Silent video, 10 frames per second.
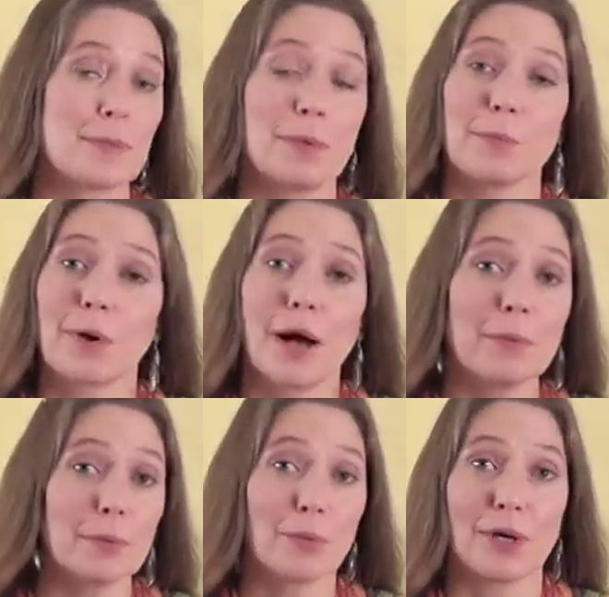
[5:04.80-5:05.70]
that have been
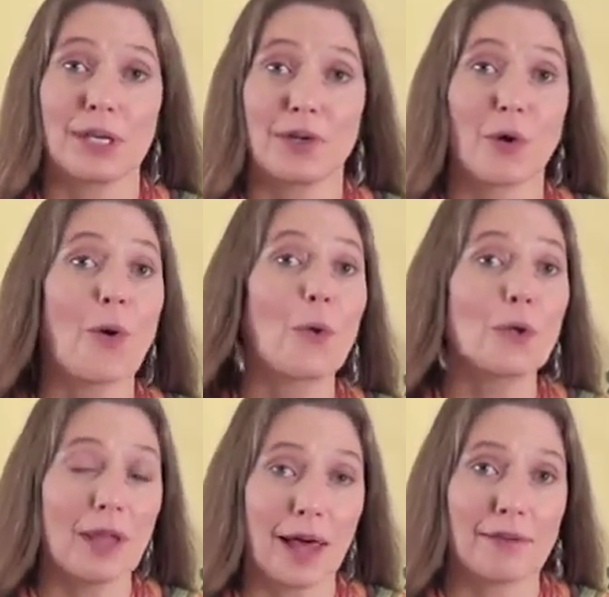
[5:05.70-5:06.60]
probably running your
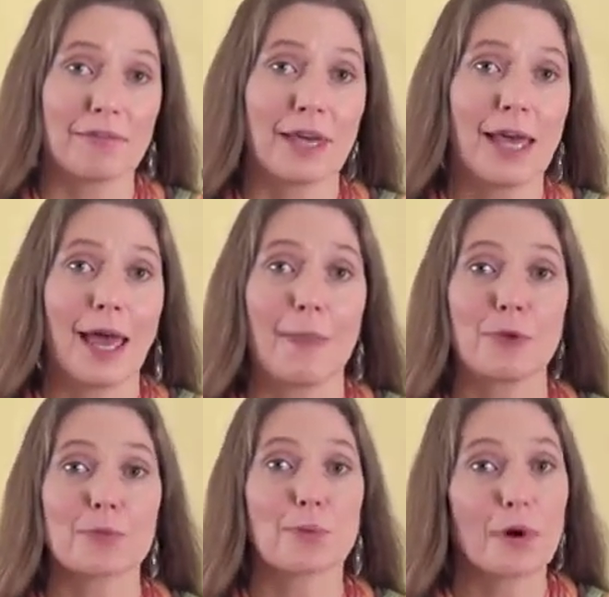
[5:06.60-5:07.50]
whole life. And
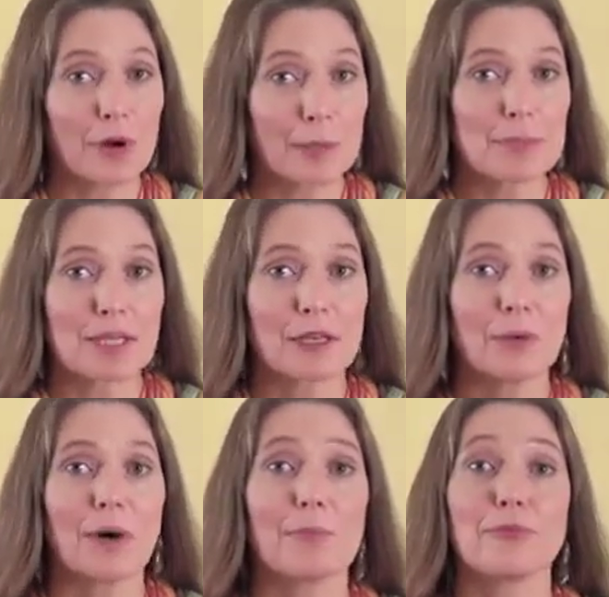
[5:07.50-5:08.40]
those programs set
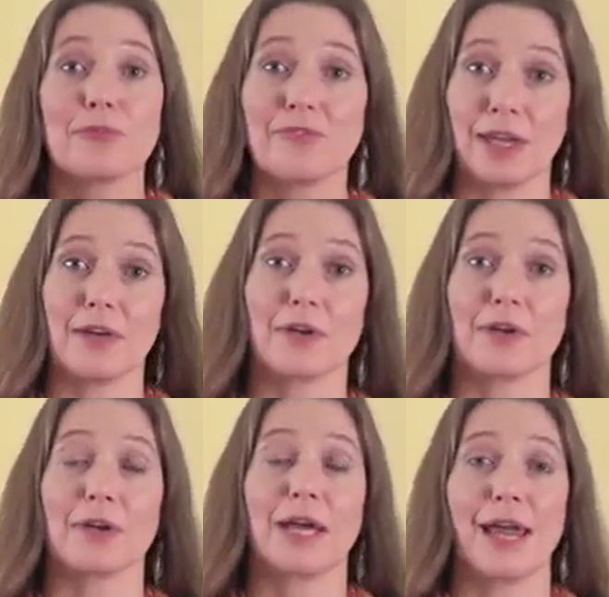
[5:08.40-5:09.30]
you up for
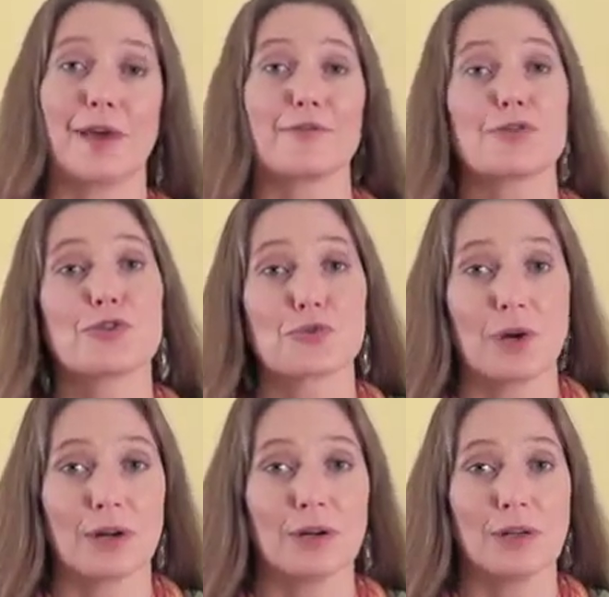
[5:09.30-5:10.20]
failure and for
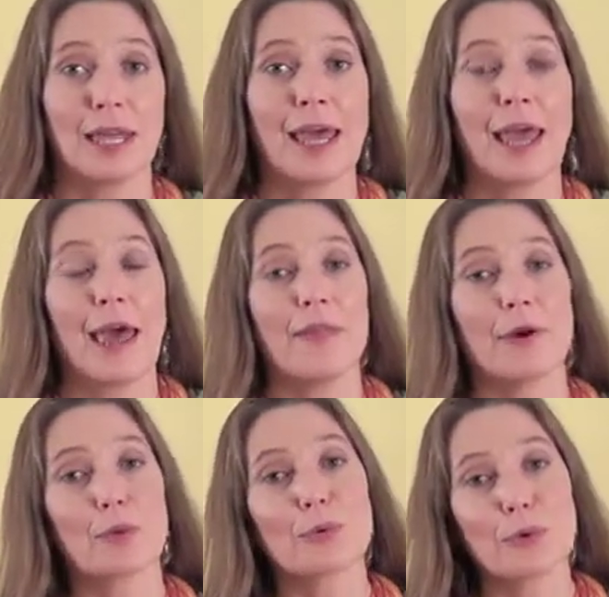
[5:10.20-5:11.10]
struggle. And
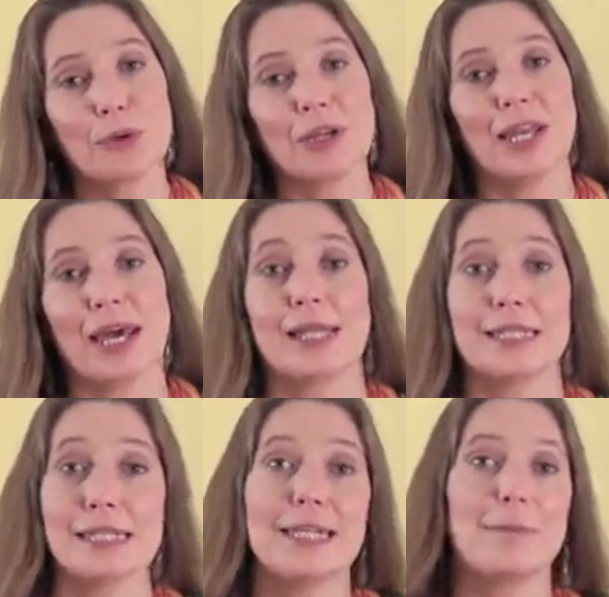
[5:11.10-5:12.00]
they're rooted at a
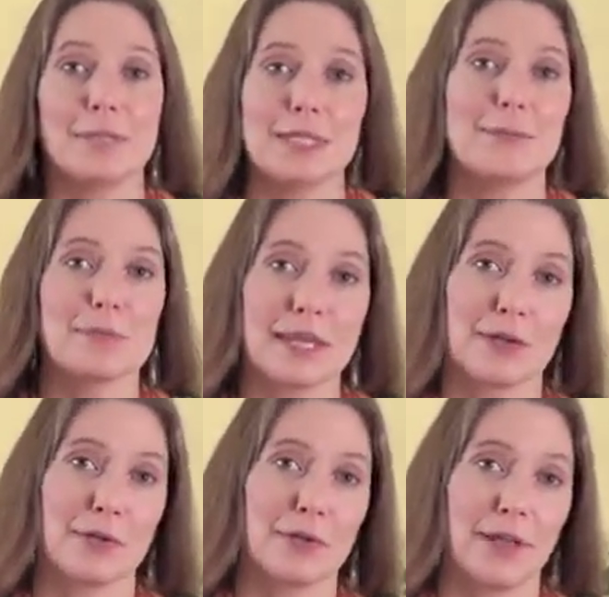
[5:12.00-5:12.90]
deep, deep
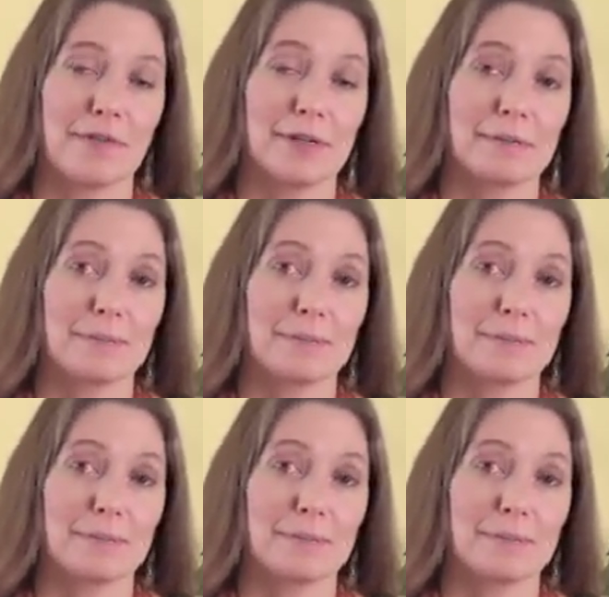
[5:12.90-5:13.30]
cellular level.